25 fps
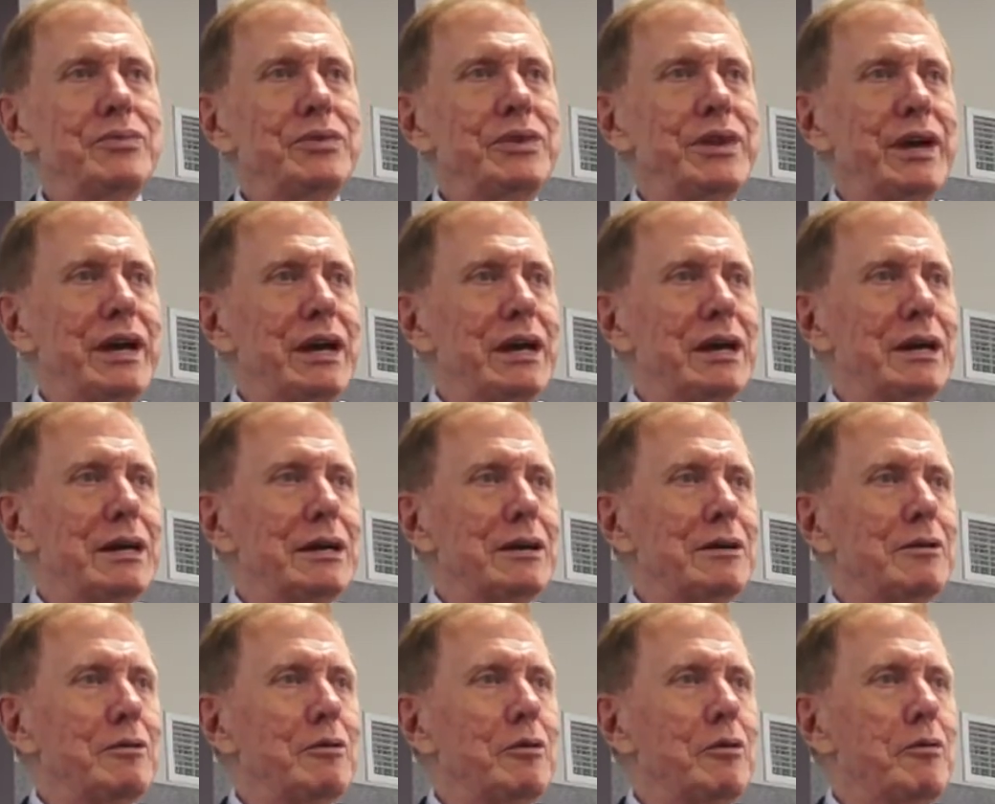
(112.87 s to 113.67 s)

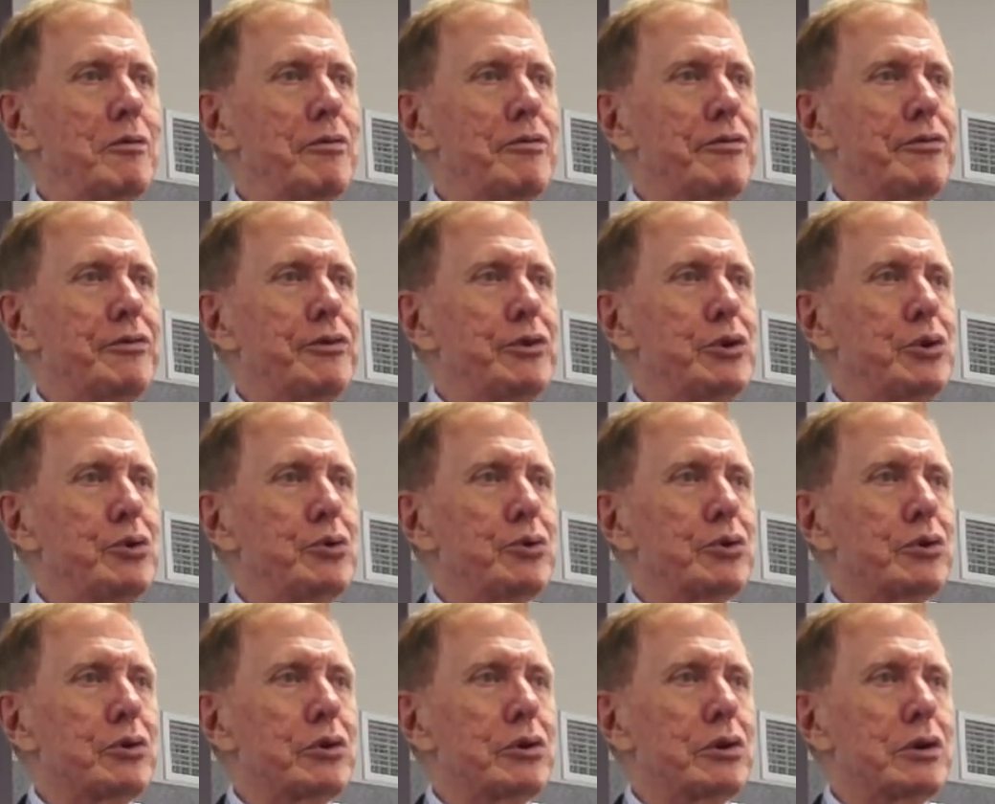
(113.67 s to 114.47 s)
Der
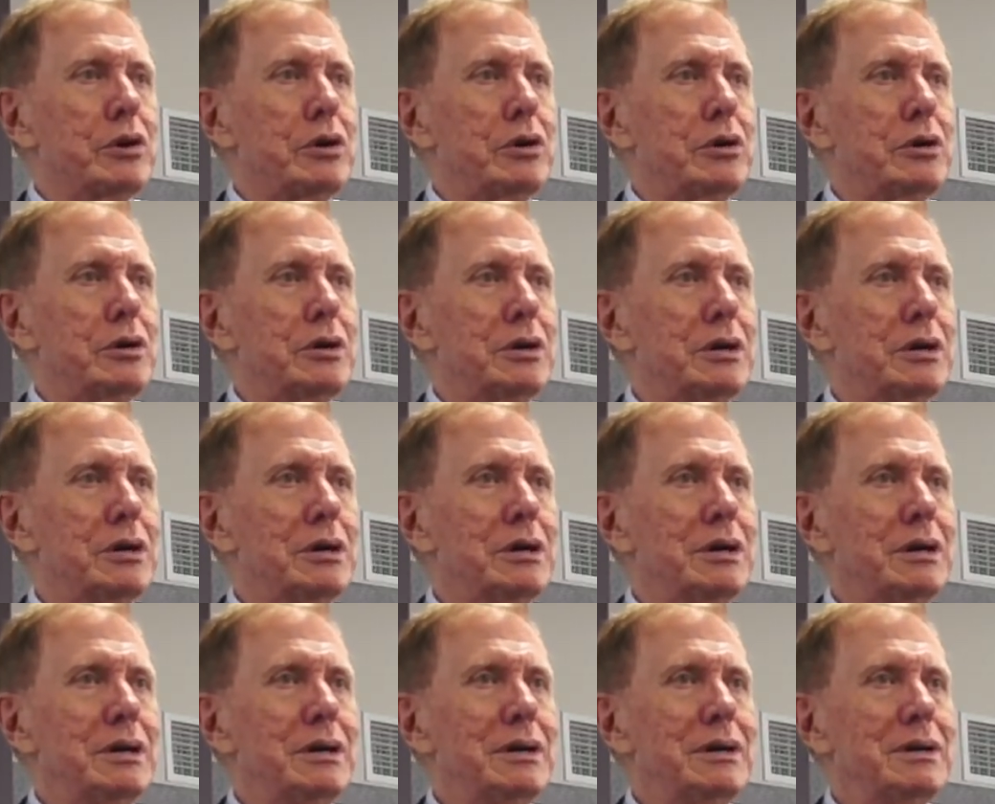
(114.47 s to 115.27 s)
Führer,
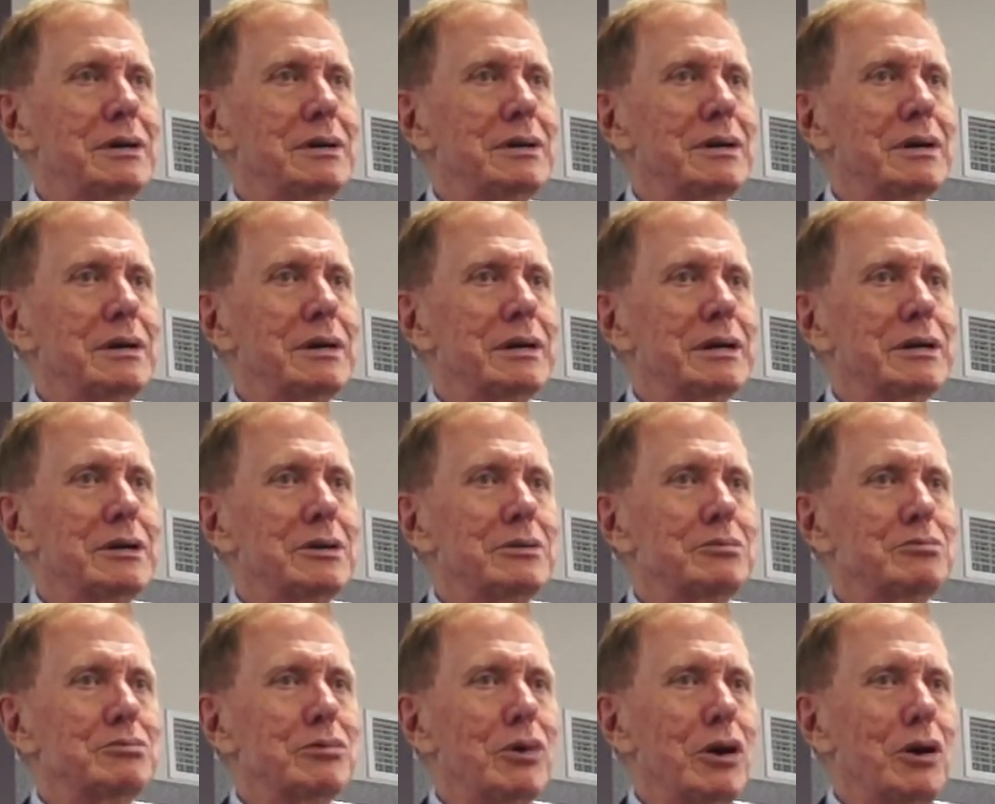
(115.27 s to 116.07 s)
a
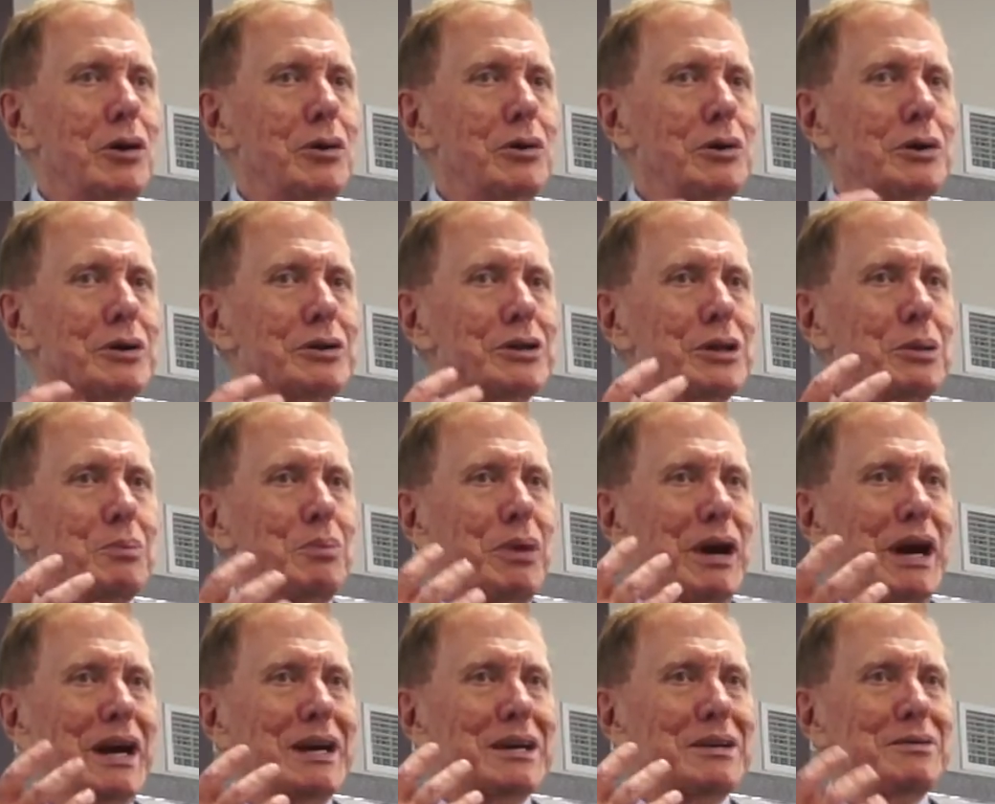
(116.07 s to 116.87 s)
little roll at the
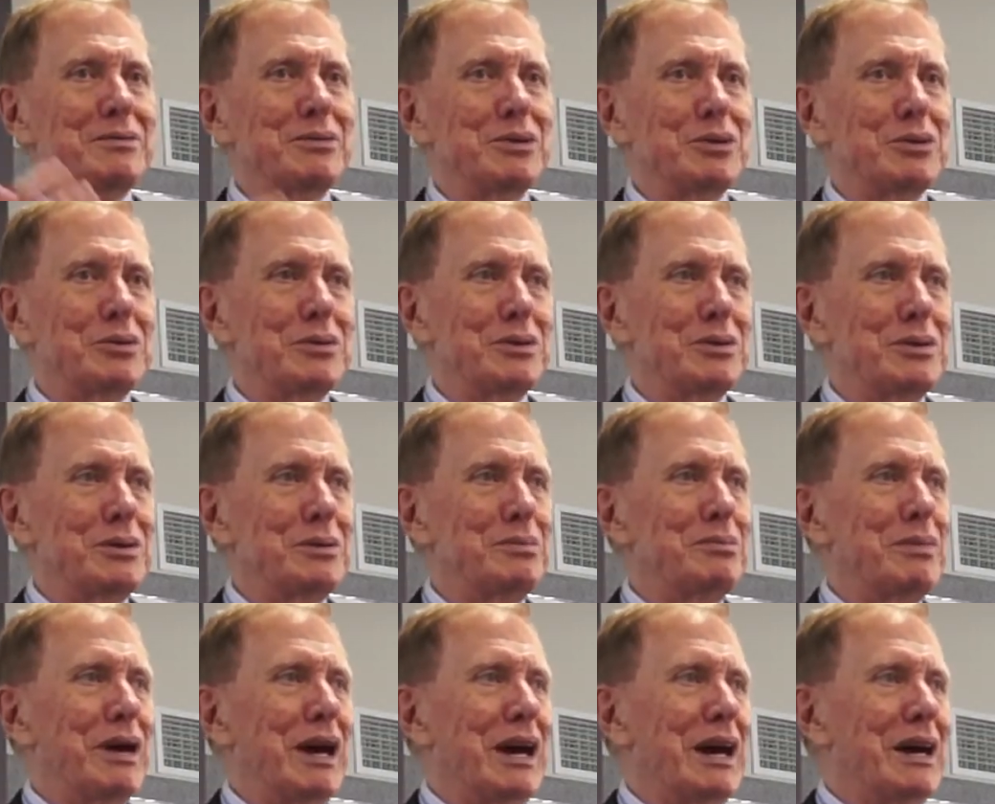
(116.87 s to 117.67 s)
back of your
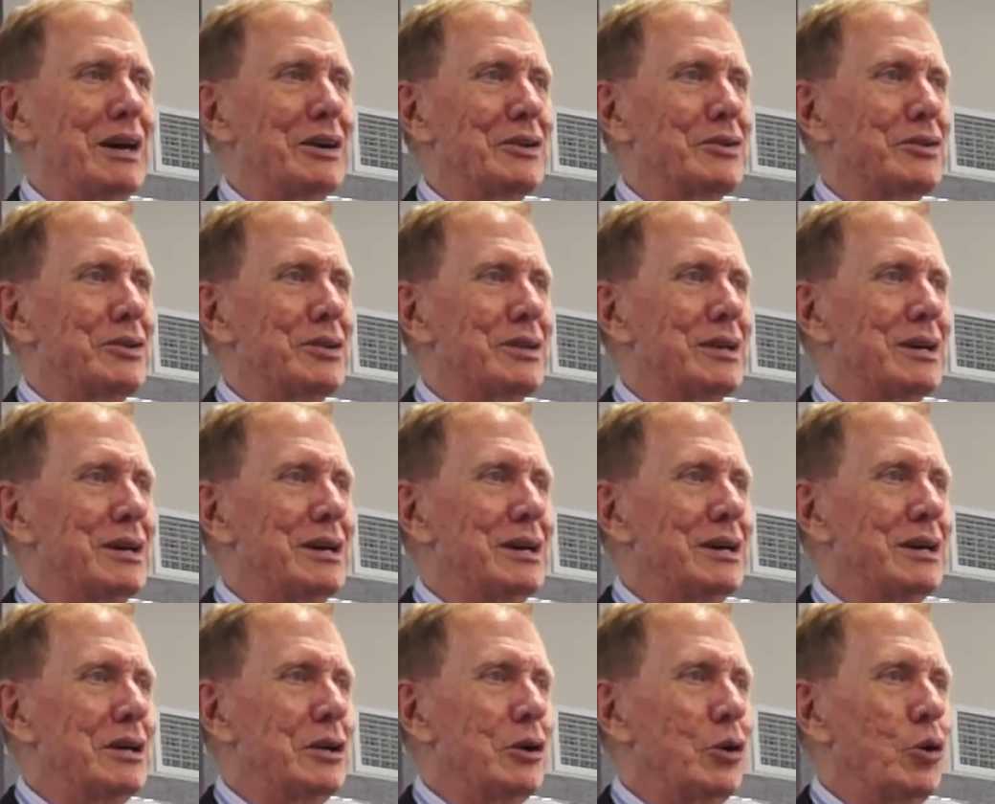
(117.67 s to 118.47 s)
mouth,
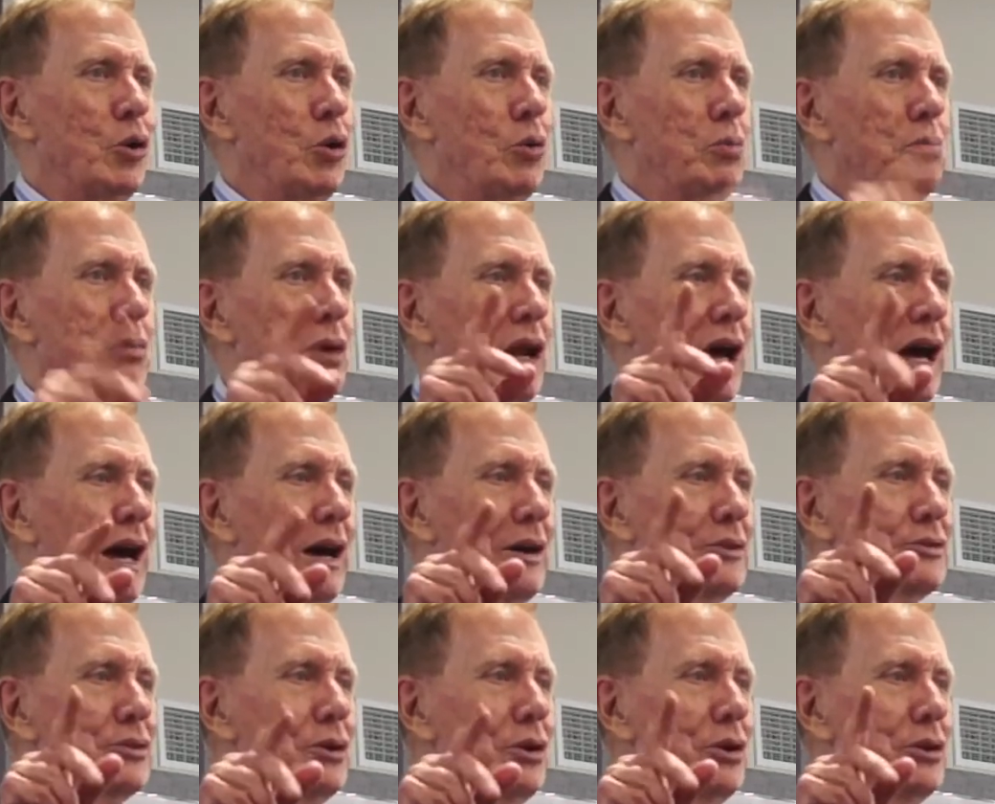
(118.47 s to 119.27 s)

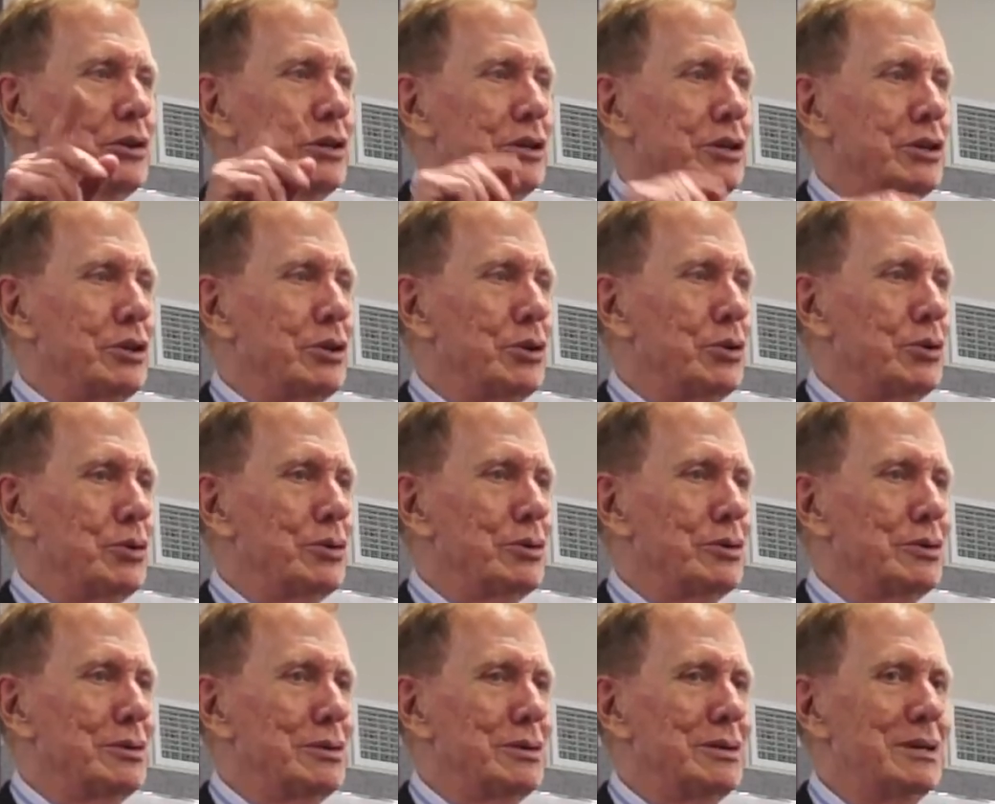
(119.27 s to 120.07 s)
umlaut on the
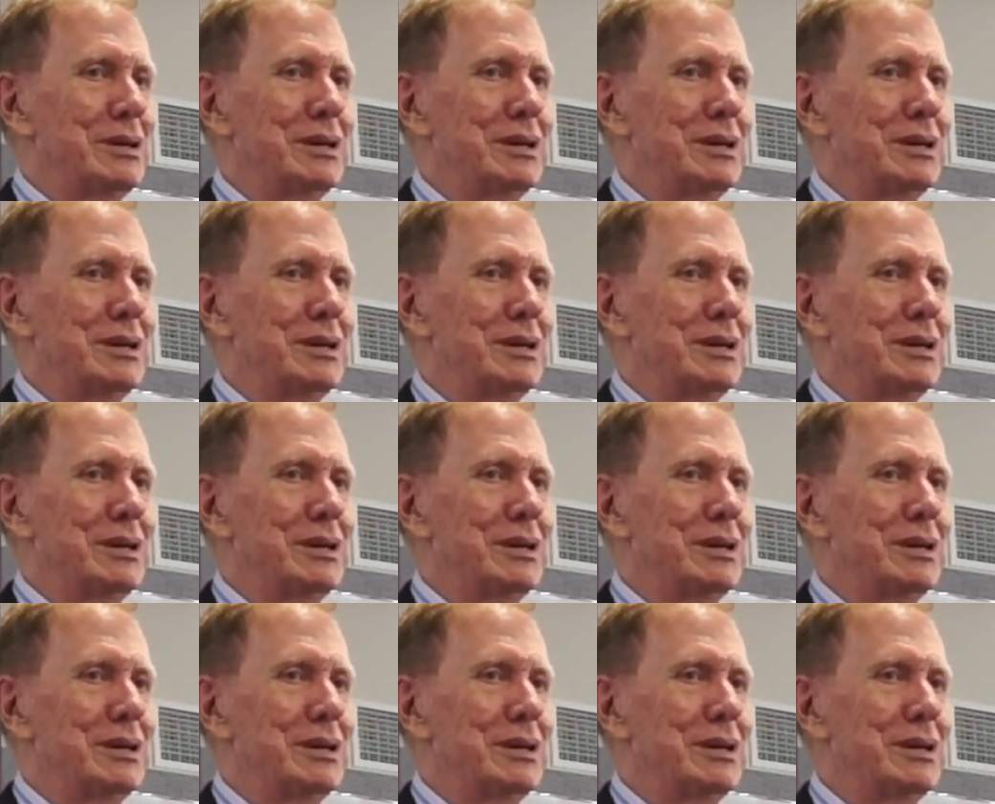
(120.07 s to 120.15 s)
U,